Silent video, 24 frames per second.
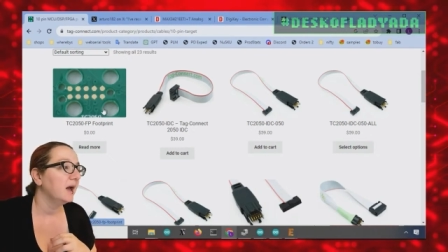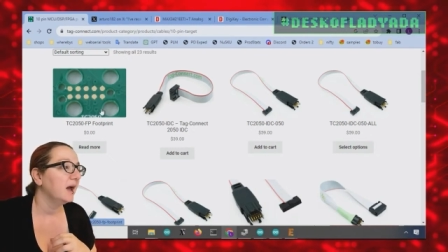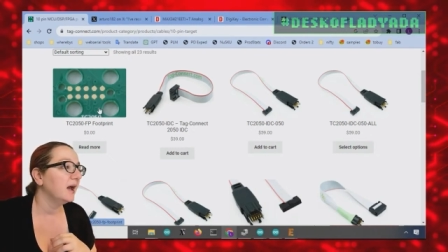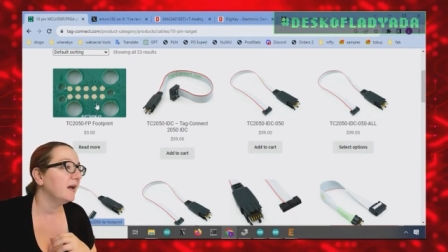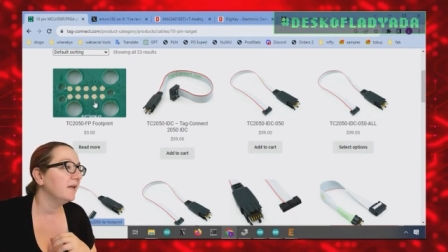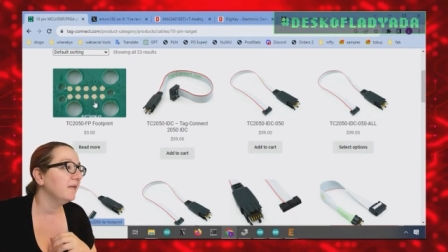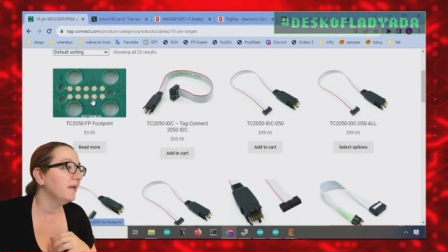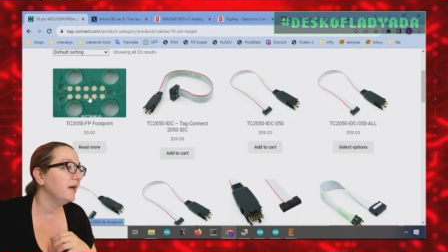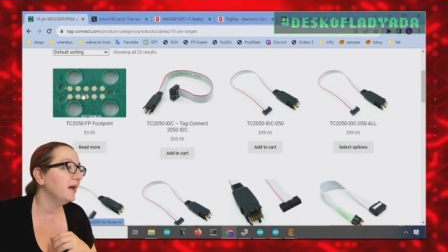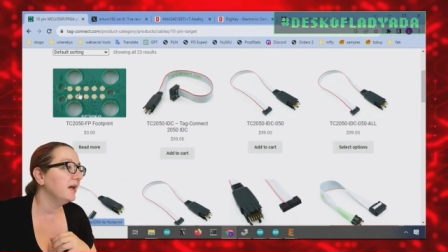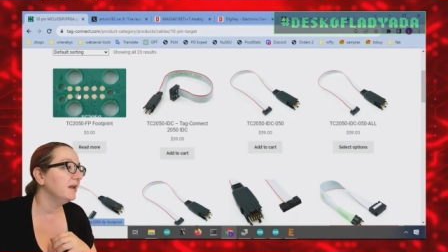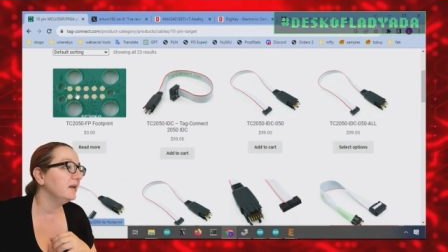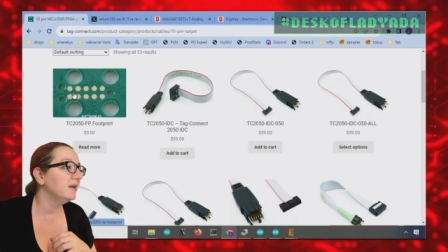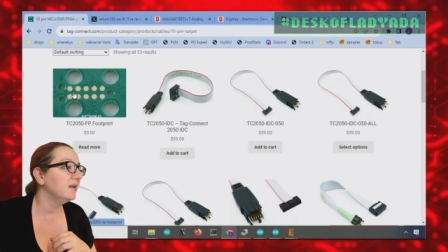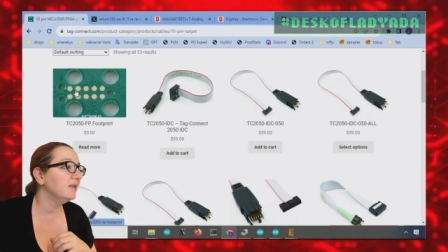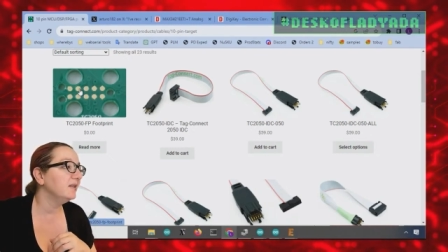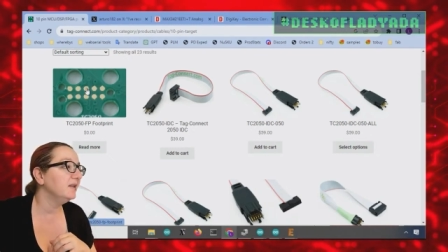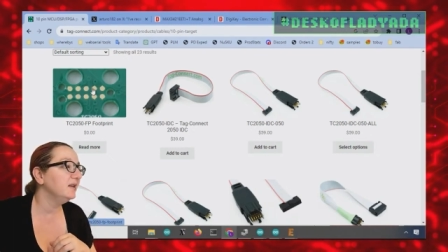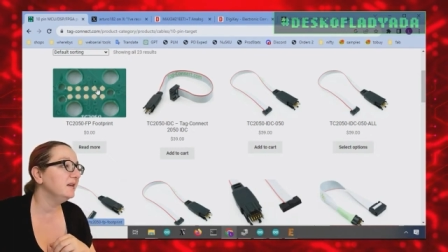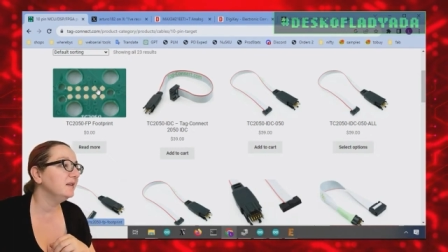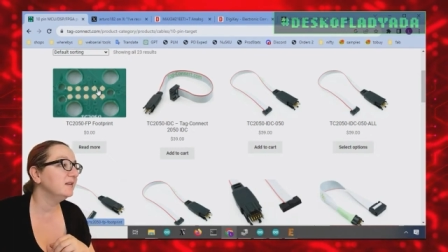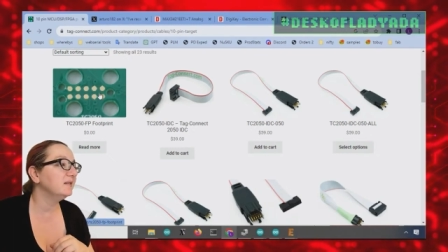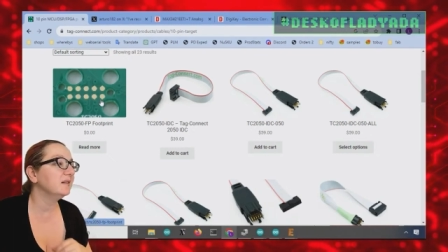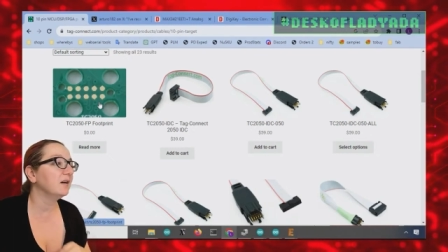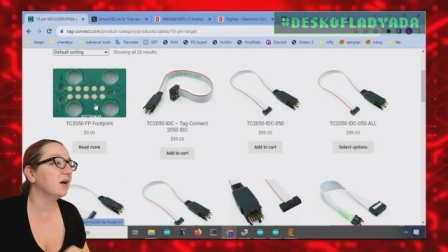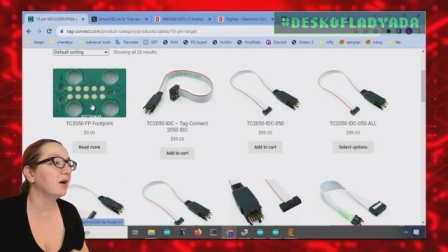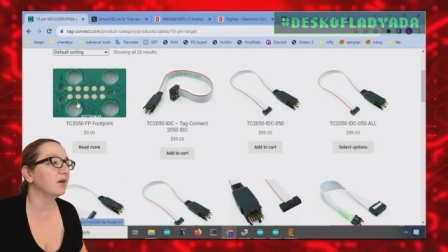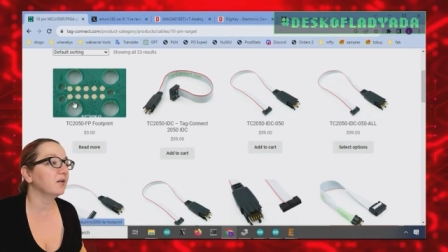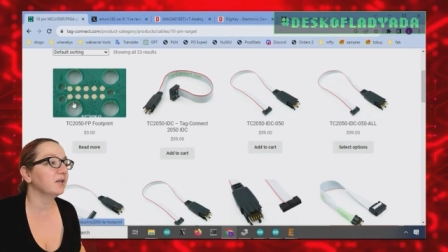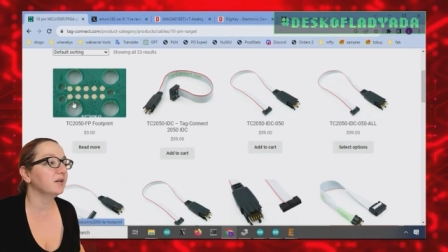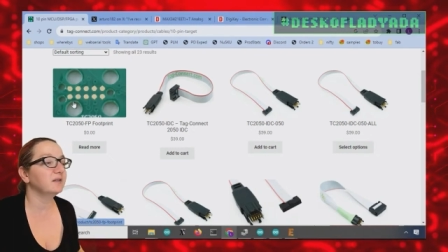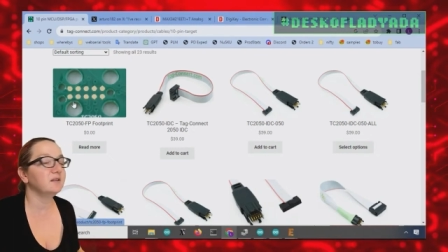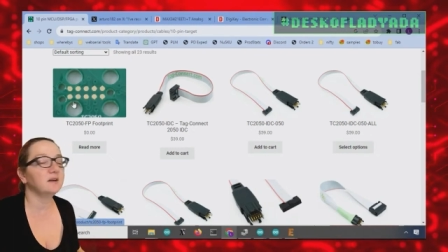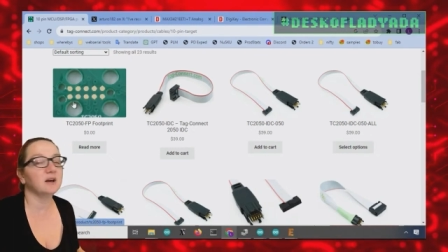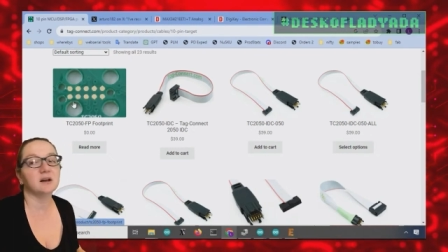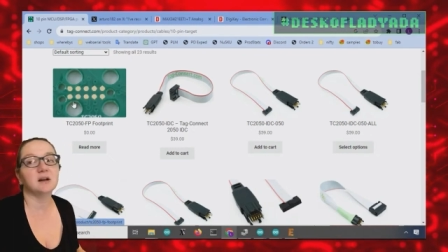And then these are
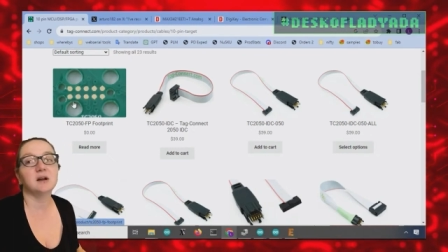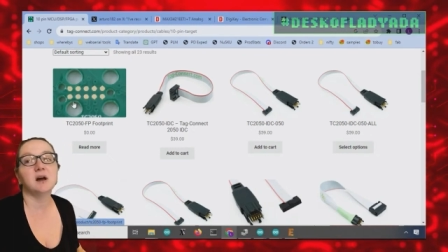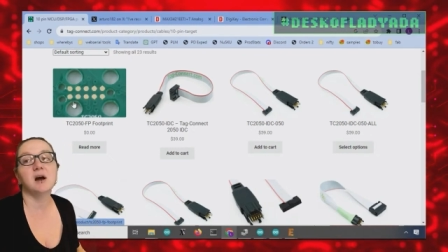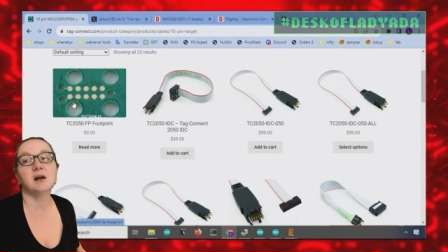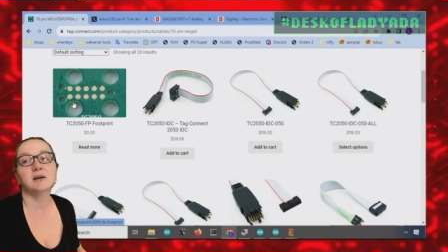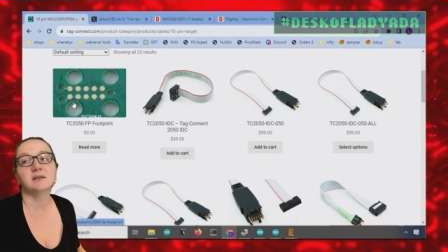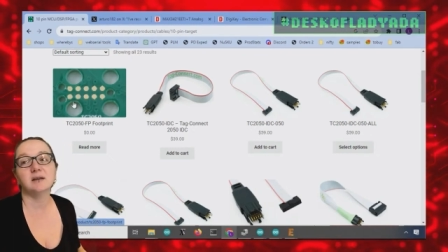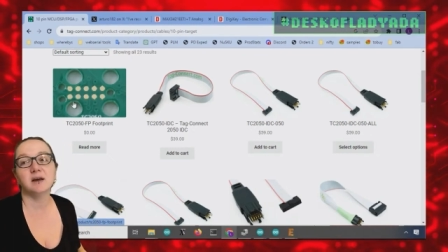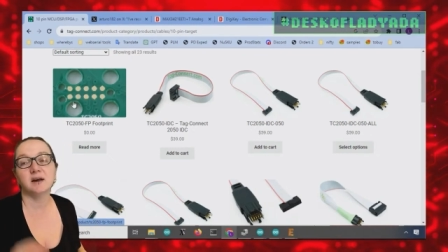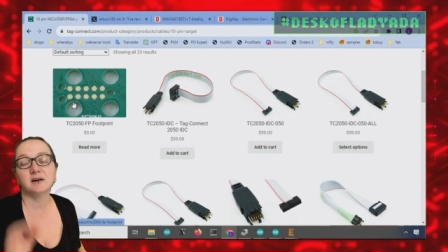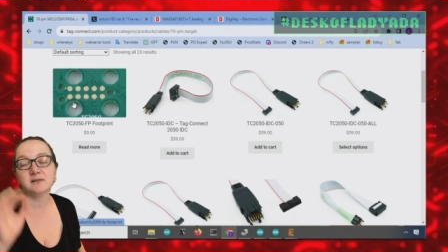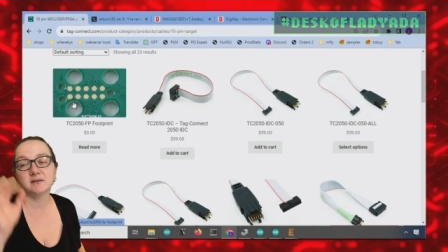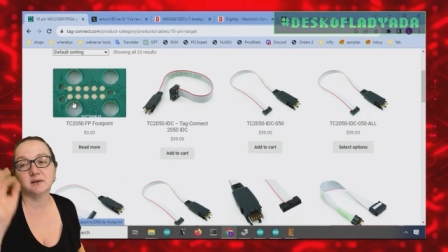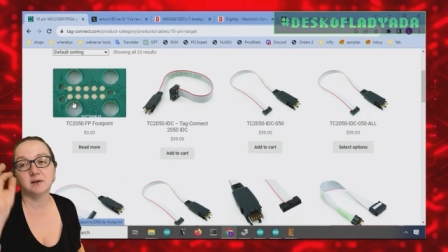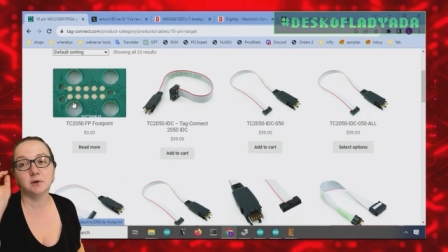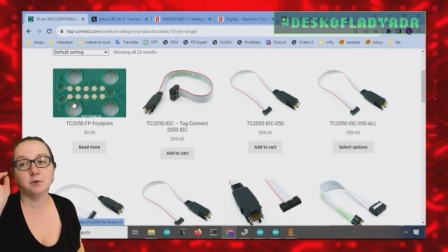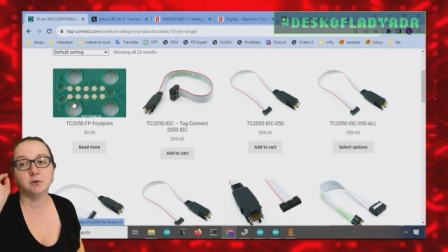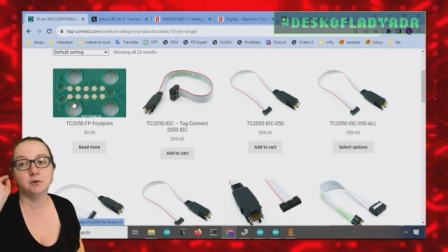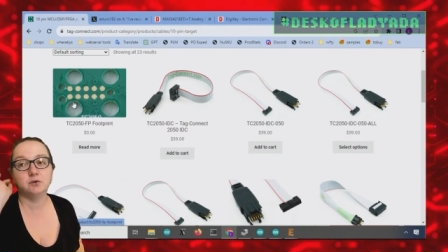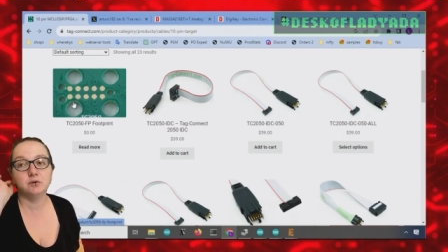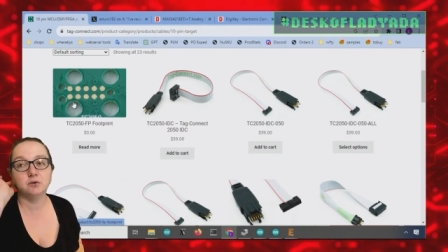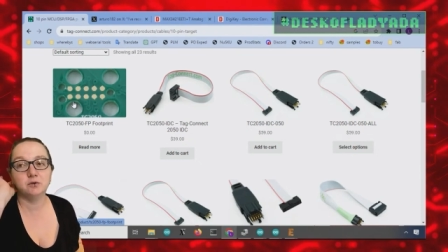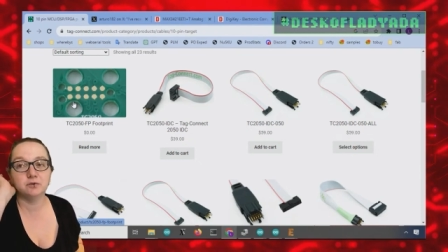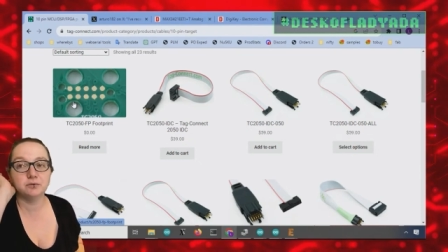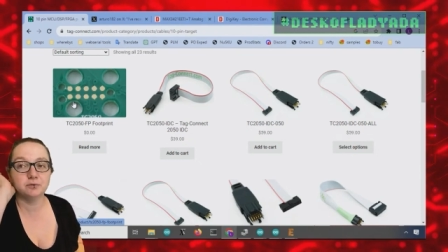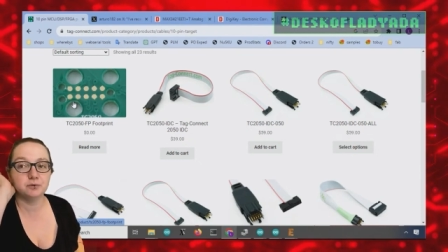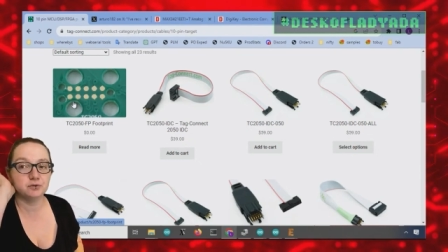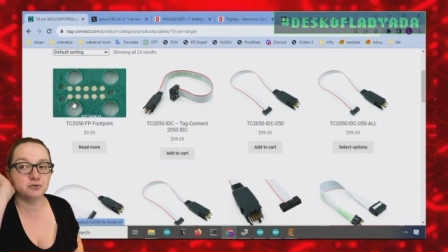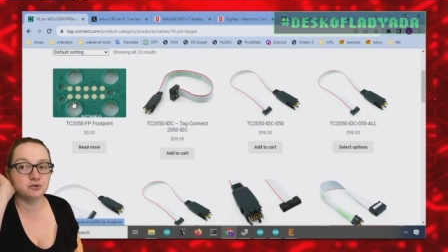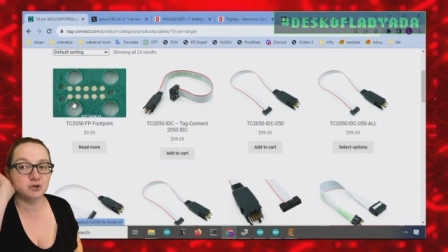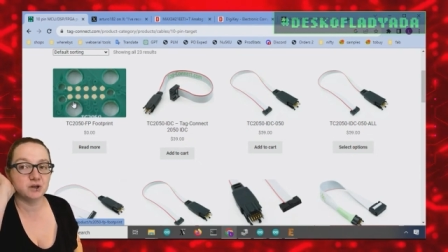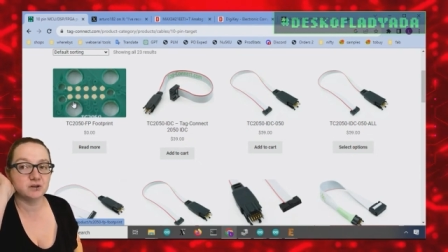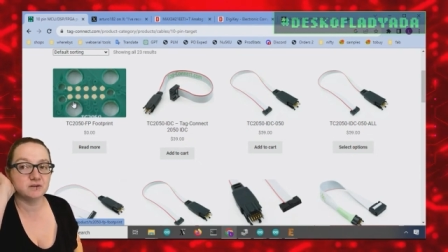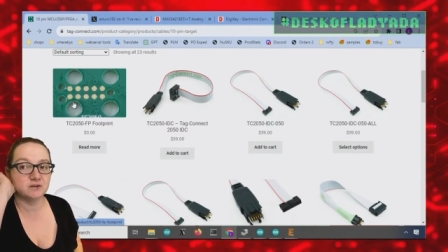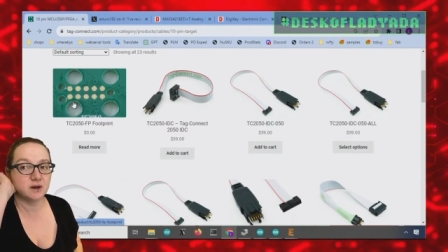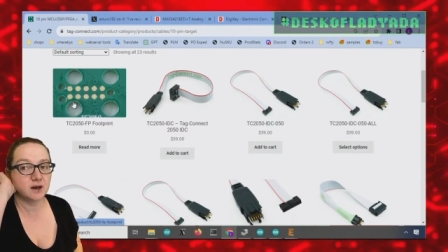the ten contacts that you would use for
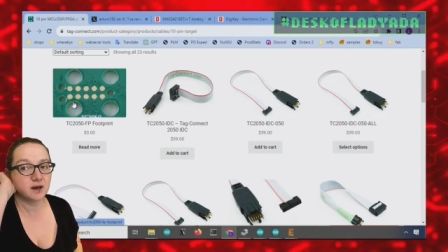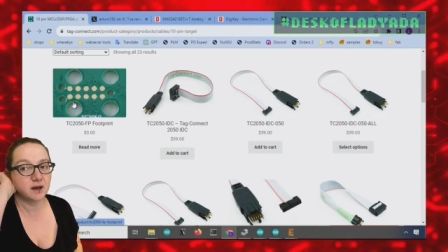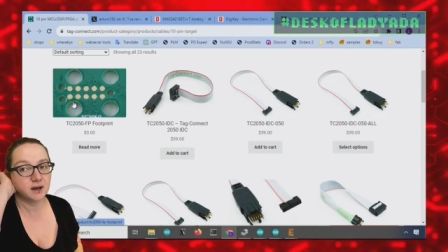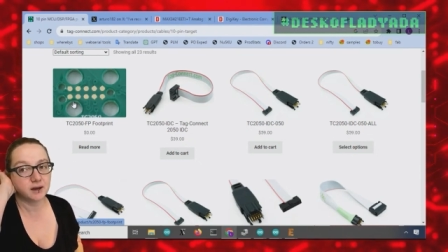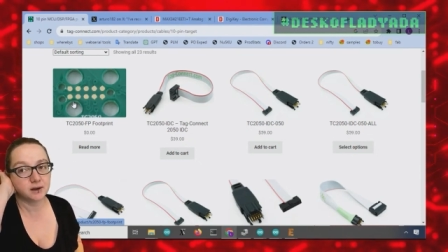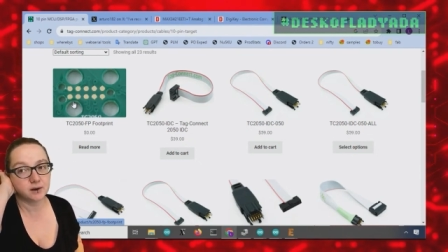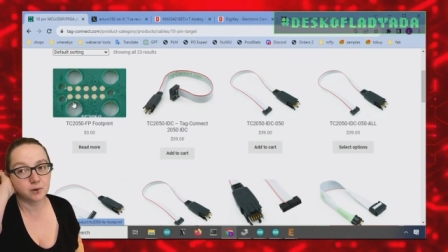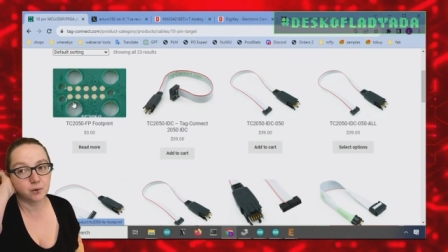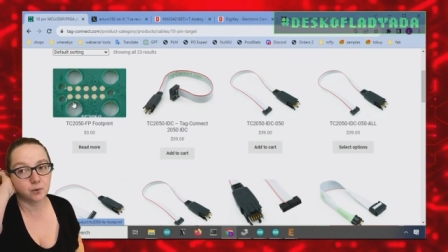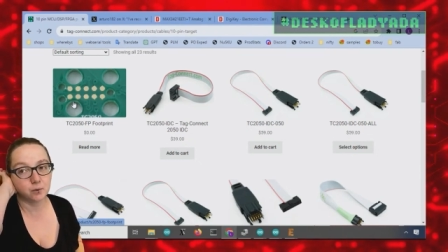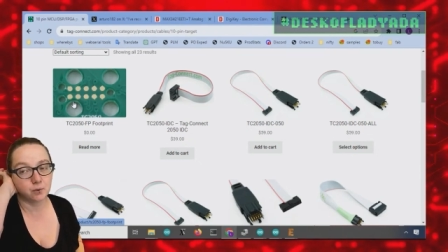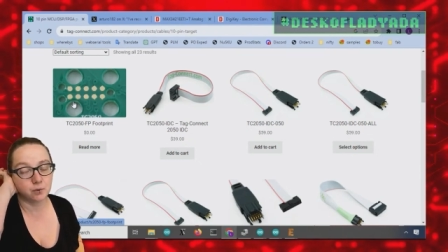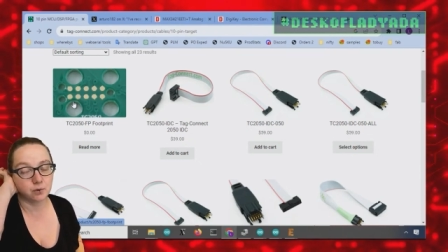J tag